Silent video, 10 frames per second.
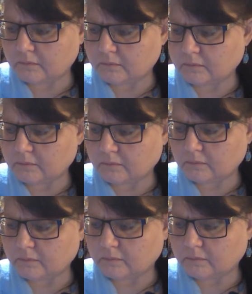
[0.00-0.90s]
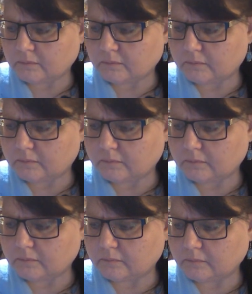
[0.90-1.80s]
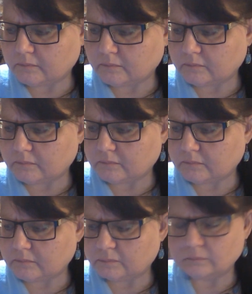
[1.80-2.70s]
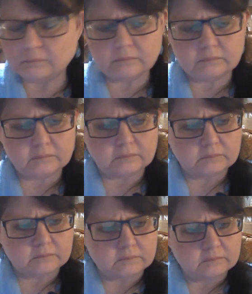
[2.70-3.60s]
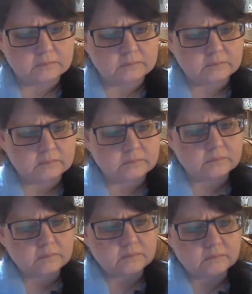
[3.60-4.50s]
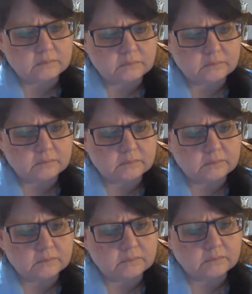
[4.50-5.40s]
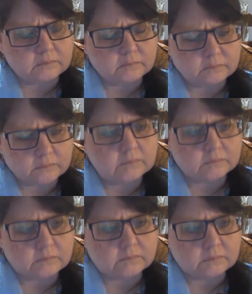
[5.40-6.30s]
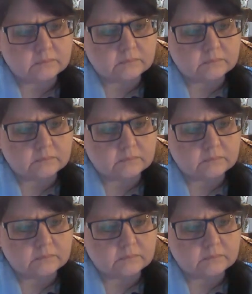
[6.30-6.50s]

(silent)